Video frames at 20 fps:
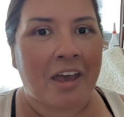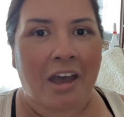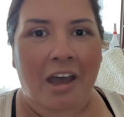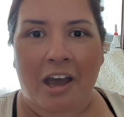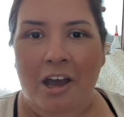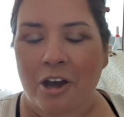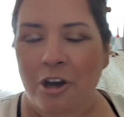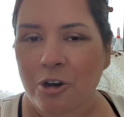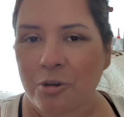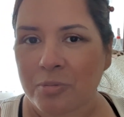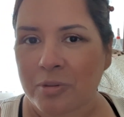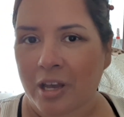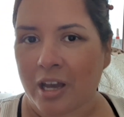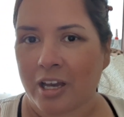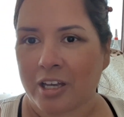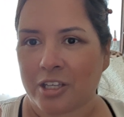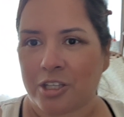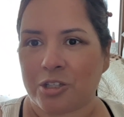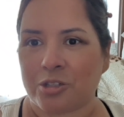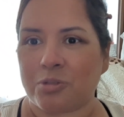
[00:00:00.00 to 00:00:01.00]
I hope
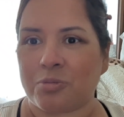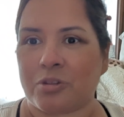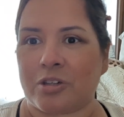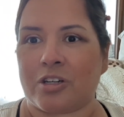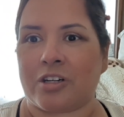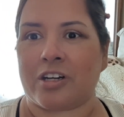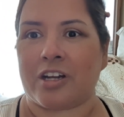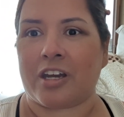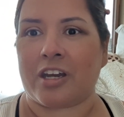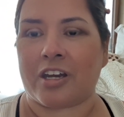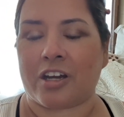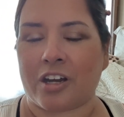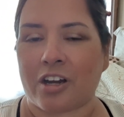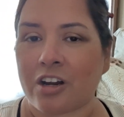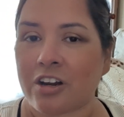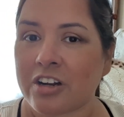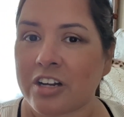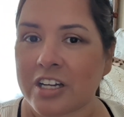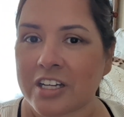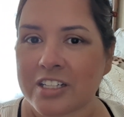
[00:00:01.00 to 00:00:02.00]
that you were
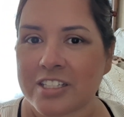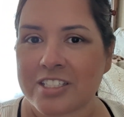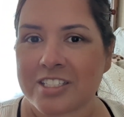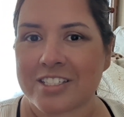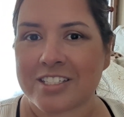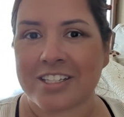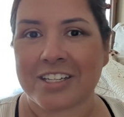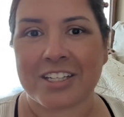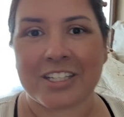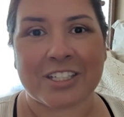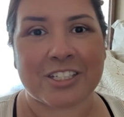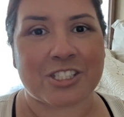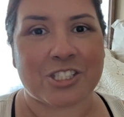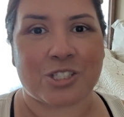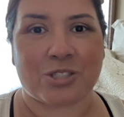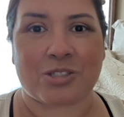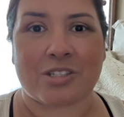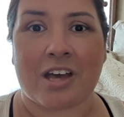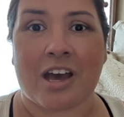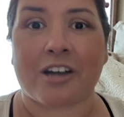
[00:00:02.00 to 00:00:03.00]
encouraged
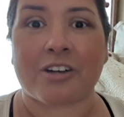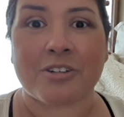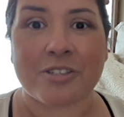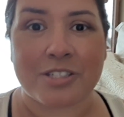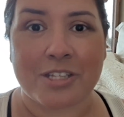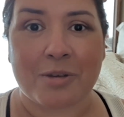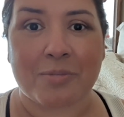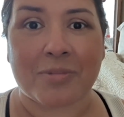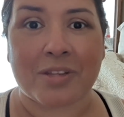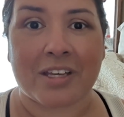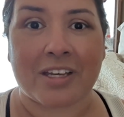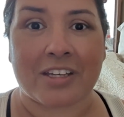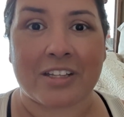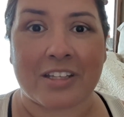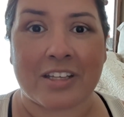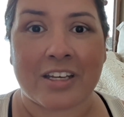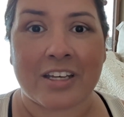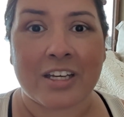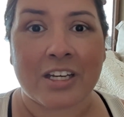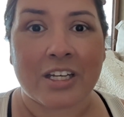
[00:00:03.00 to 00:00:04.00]
to tackle
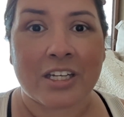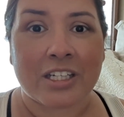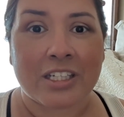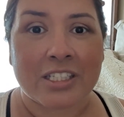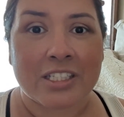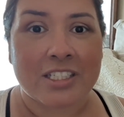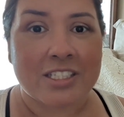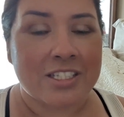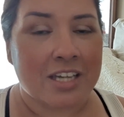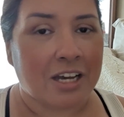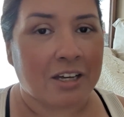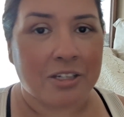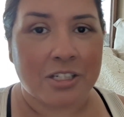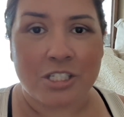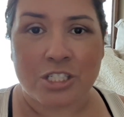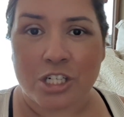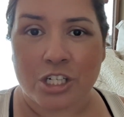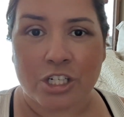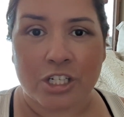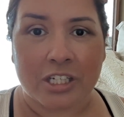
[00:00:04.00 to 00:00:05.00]
something down
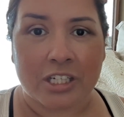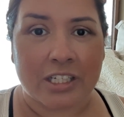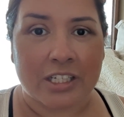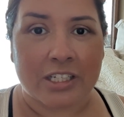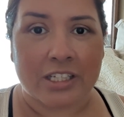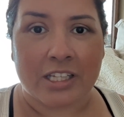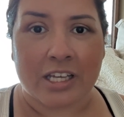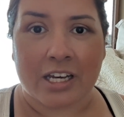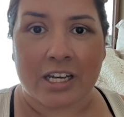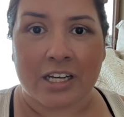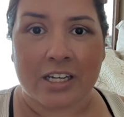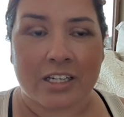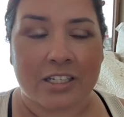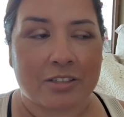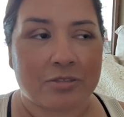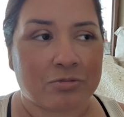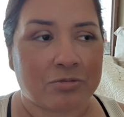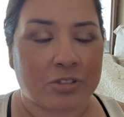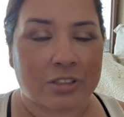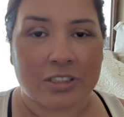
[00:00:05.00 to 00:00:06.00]
and dirty
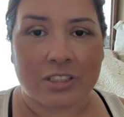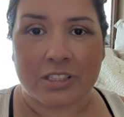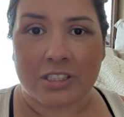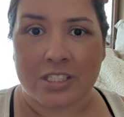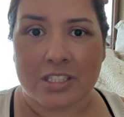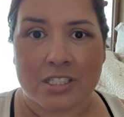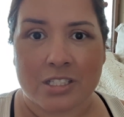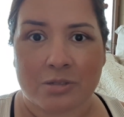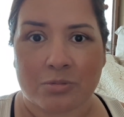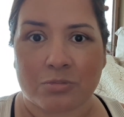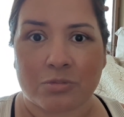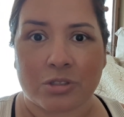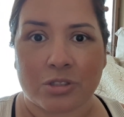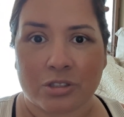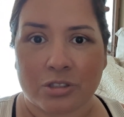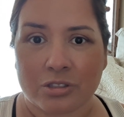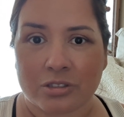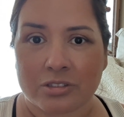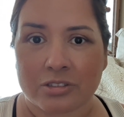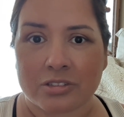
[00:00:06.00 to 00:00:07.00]
that really needs some
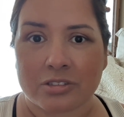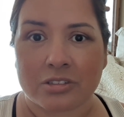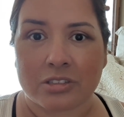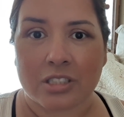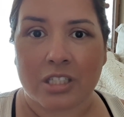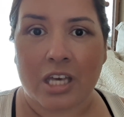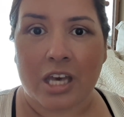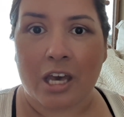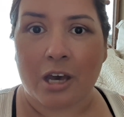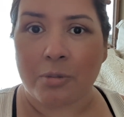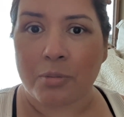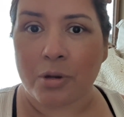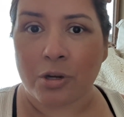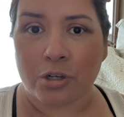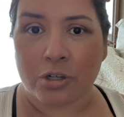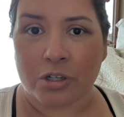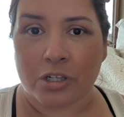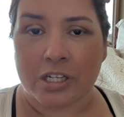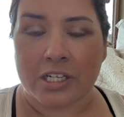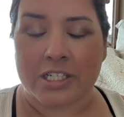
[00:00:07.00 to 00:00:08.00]
real elbow
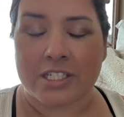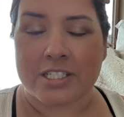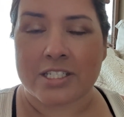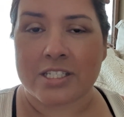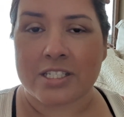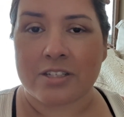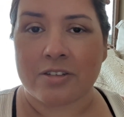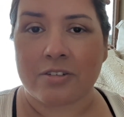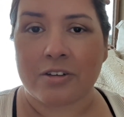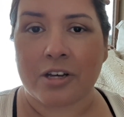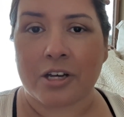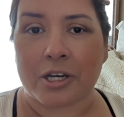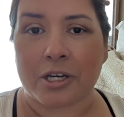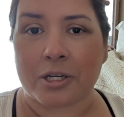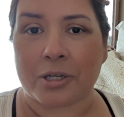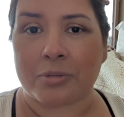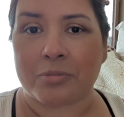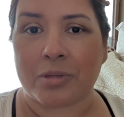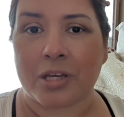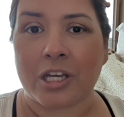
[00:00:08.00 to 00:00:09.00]
grease
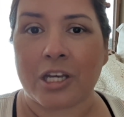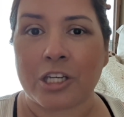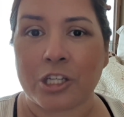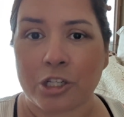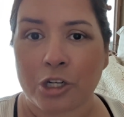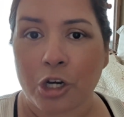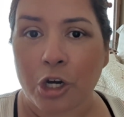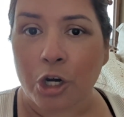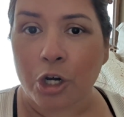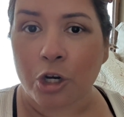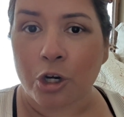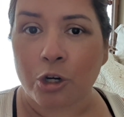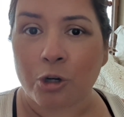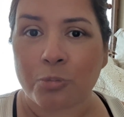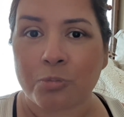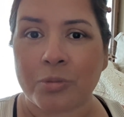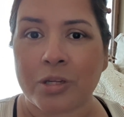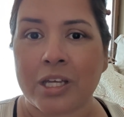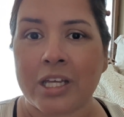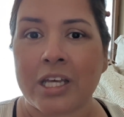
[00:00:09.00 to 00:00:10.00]
in your
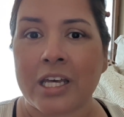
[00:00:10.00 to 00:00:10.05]
home.